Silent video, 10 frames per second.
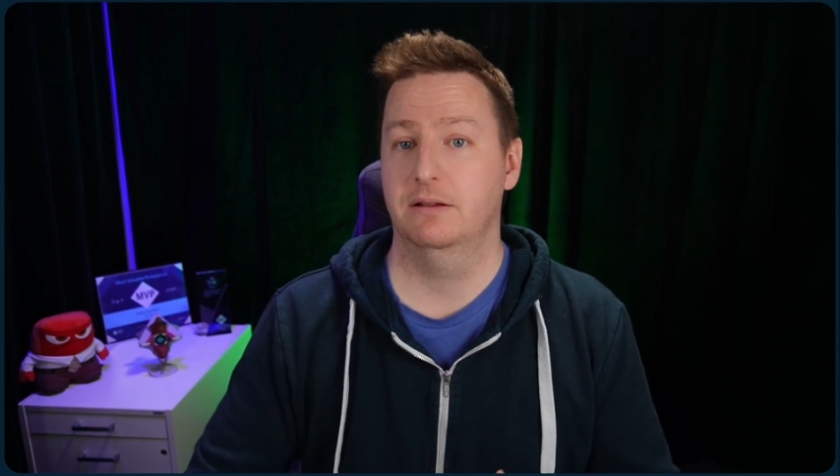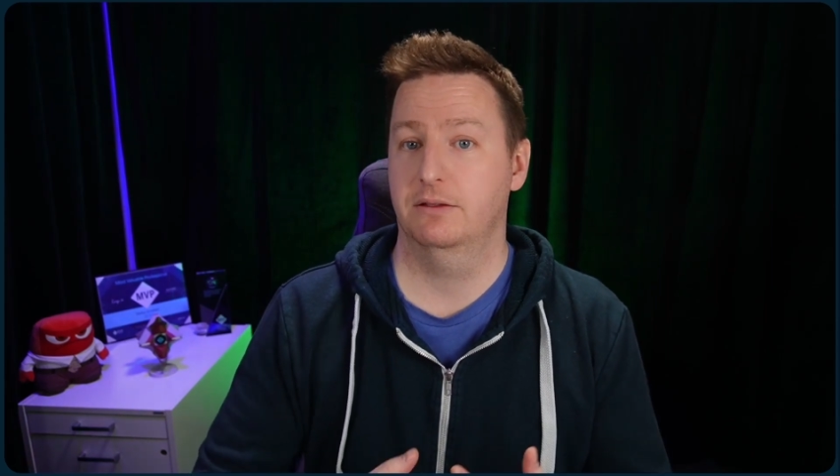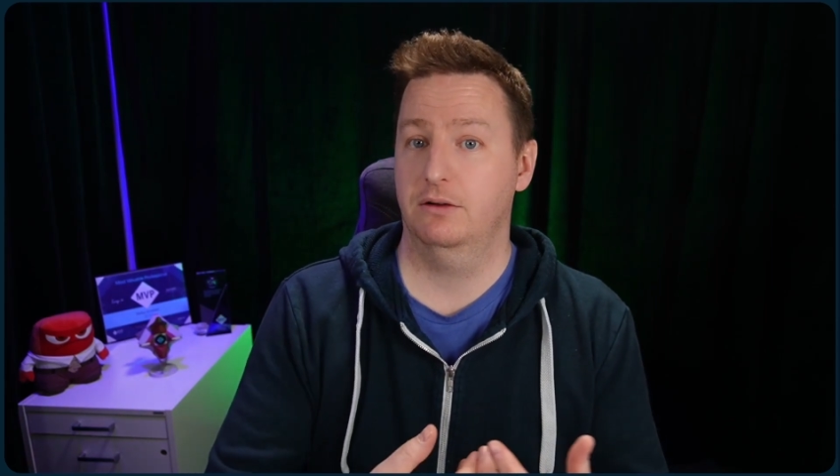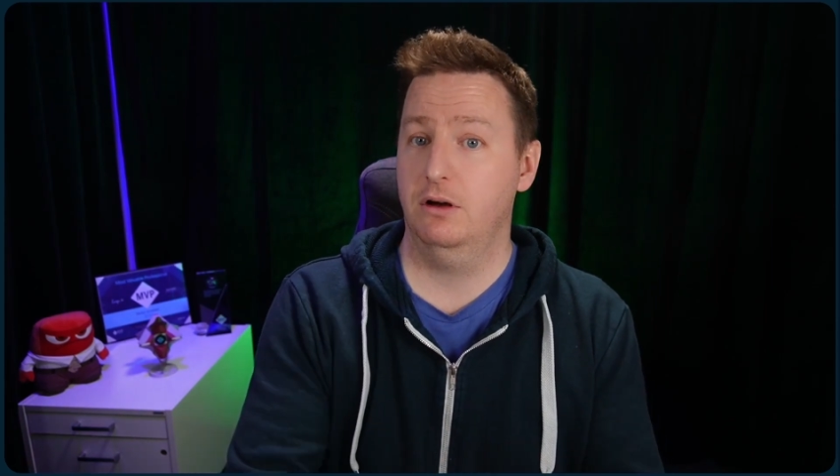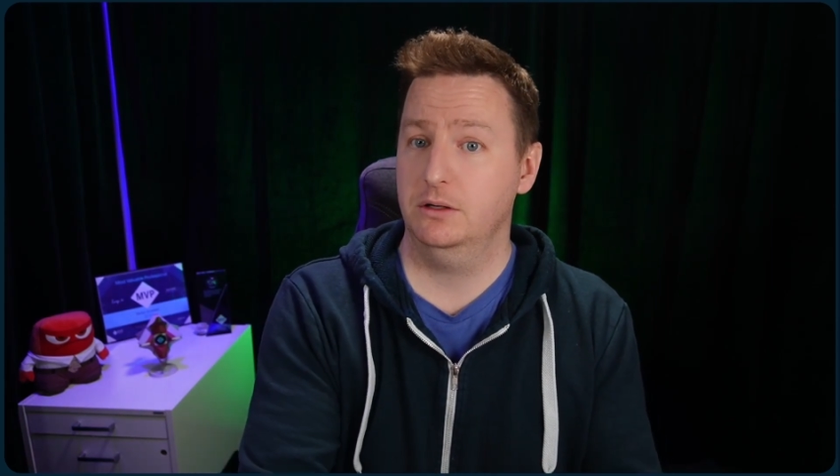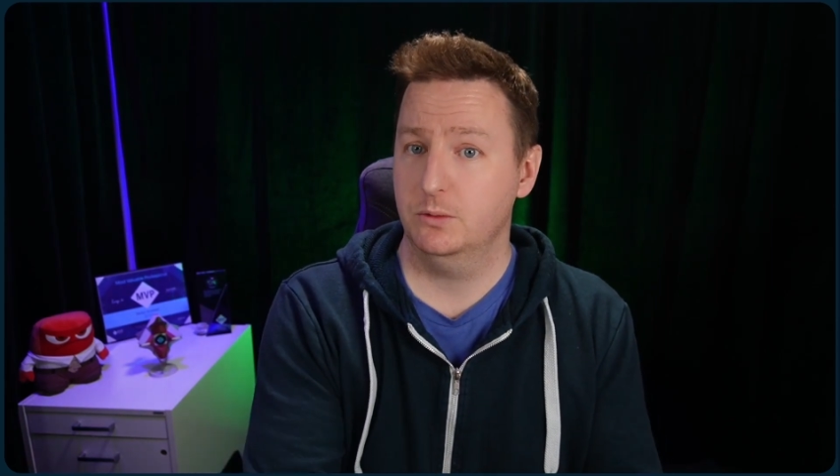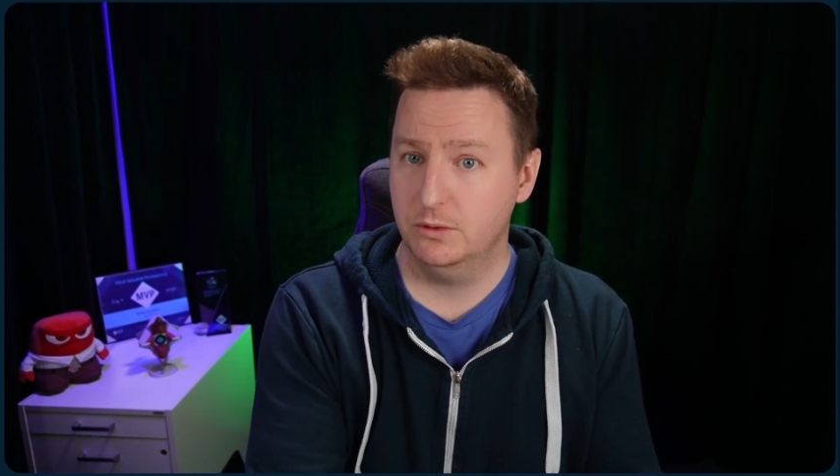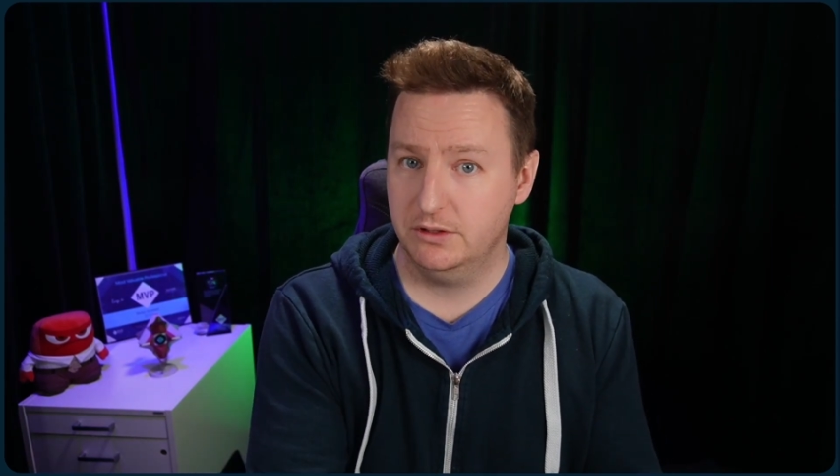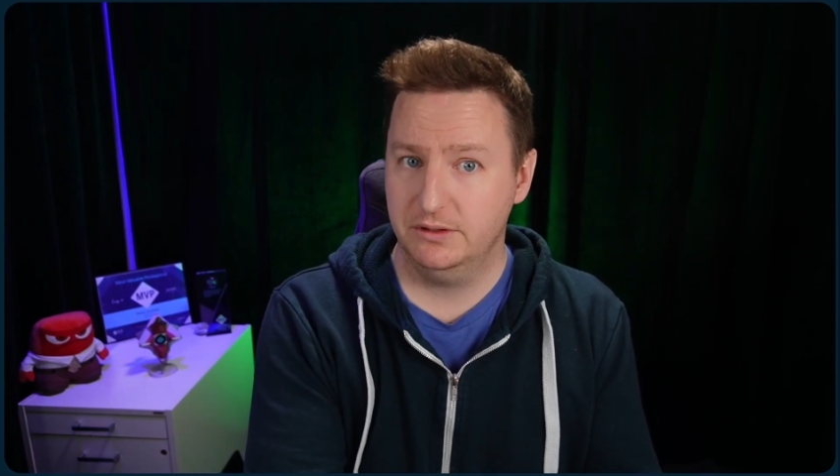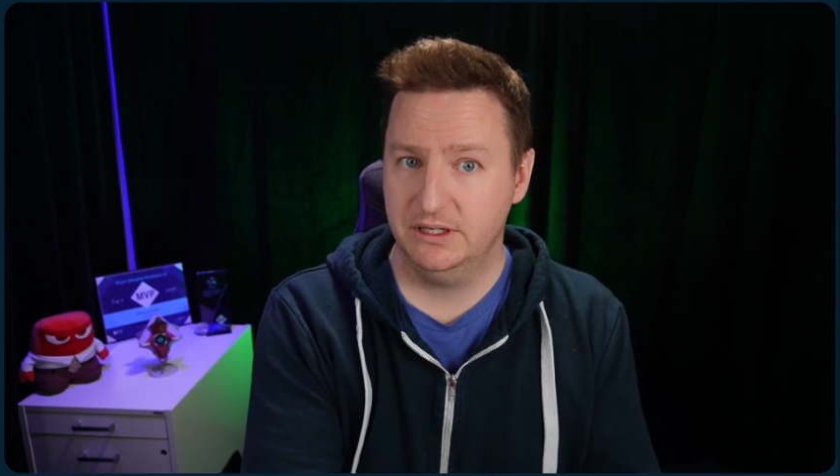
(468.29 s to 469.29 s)
thought
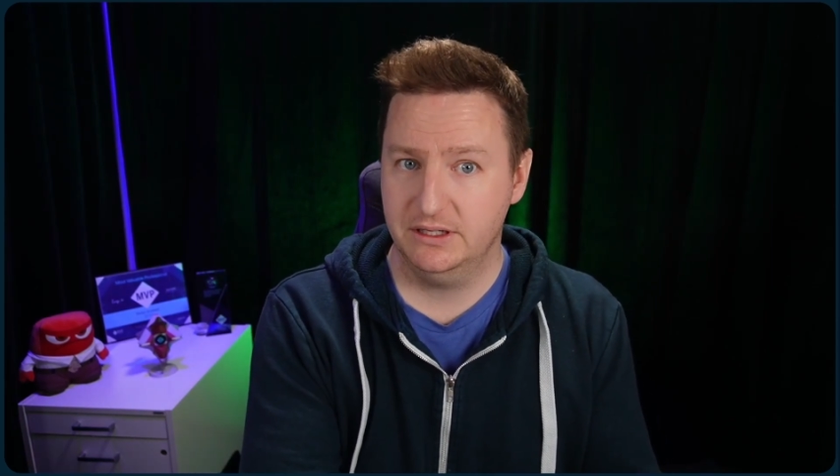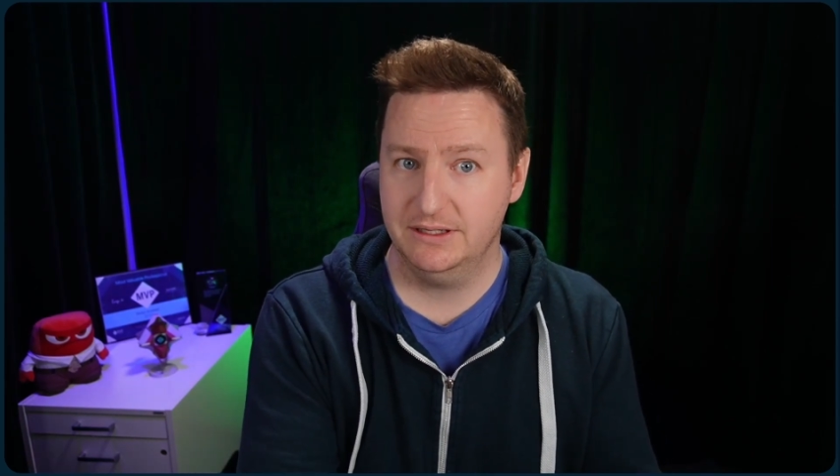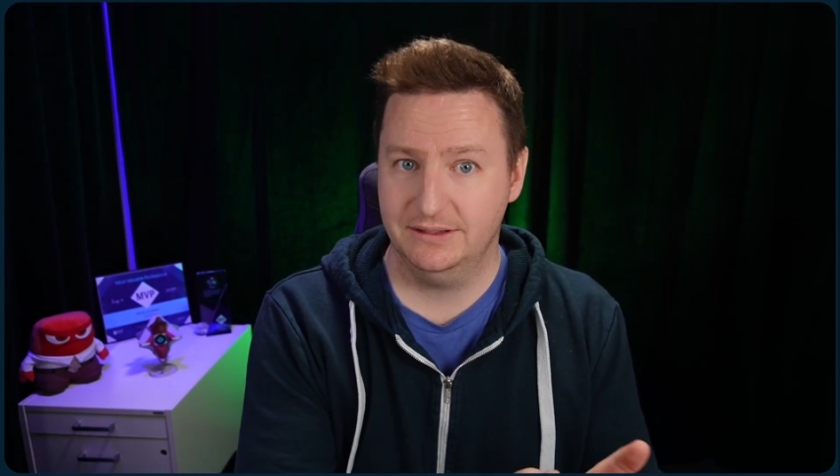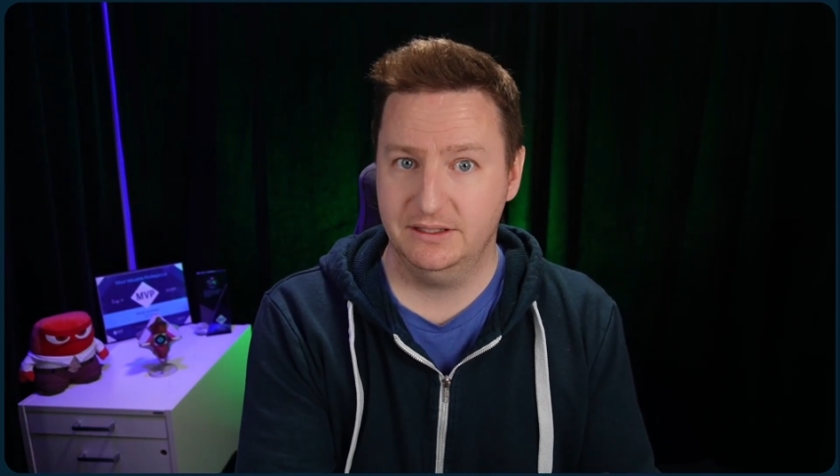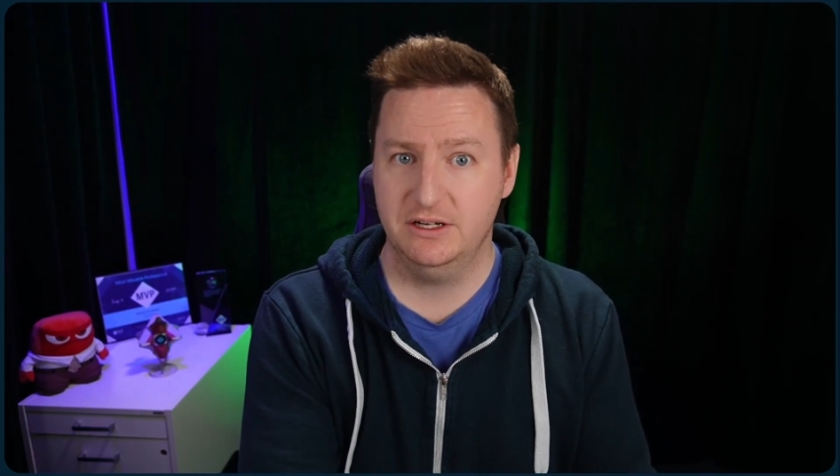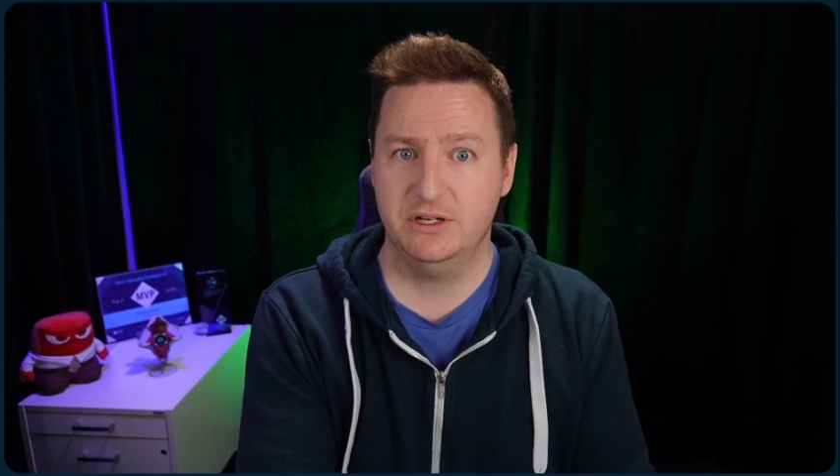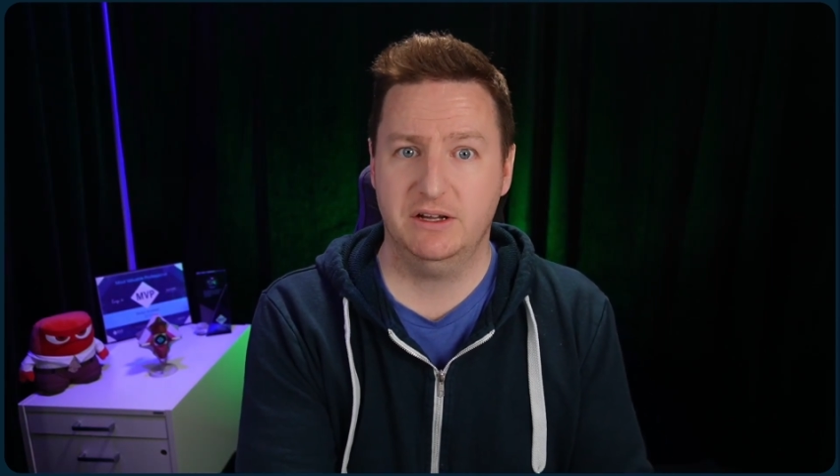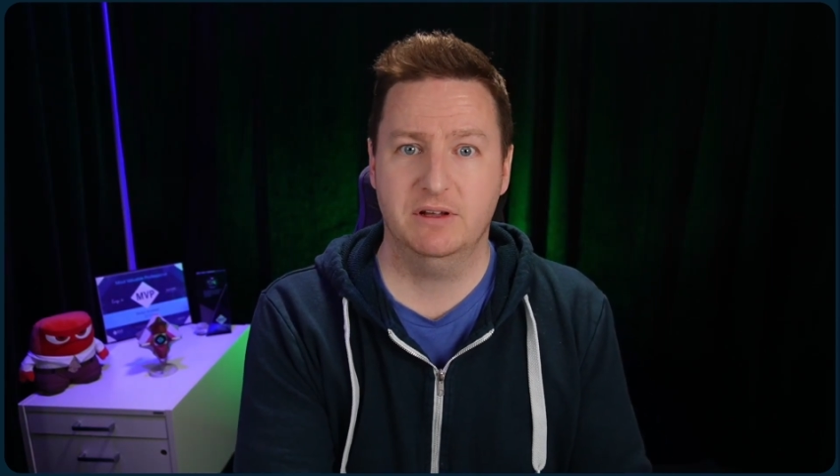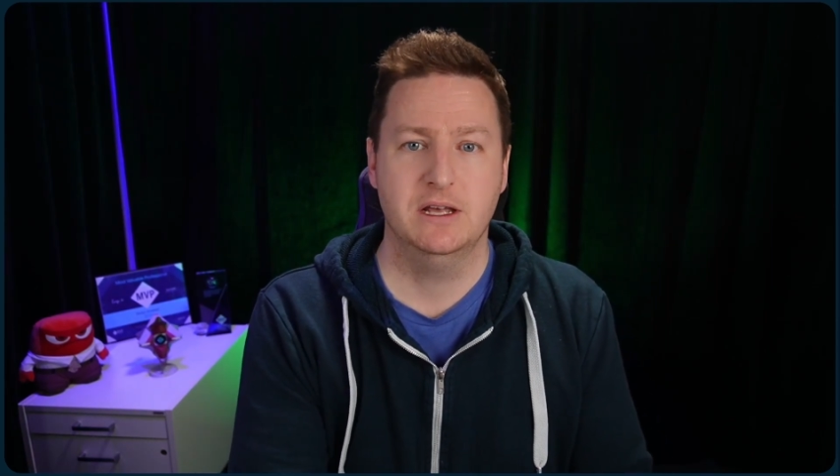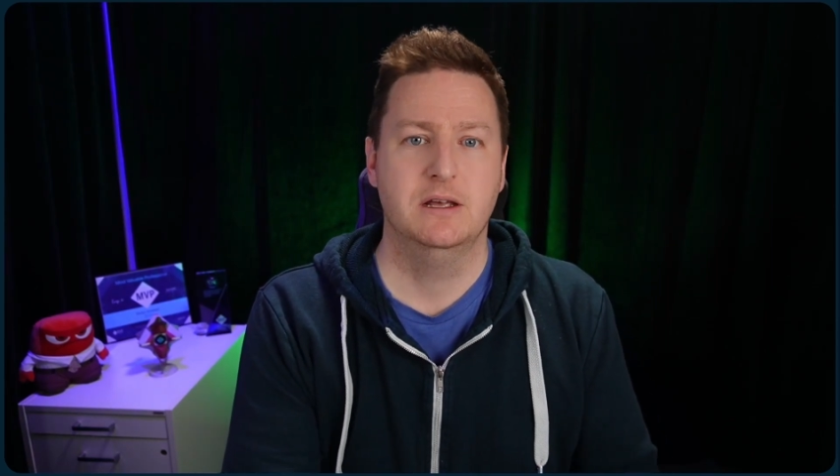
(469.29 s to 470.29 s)
were the C drive,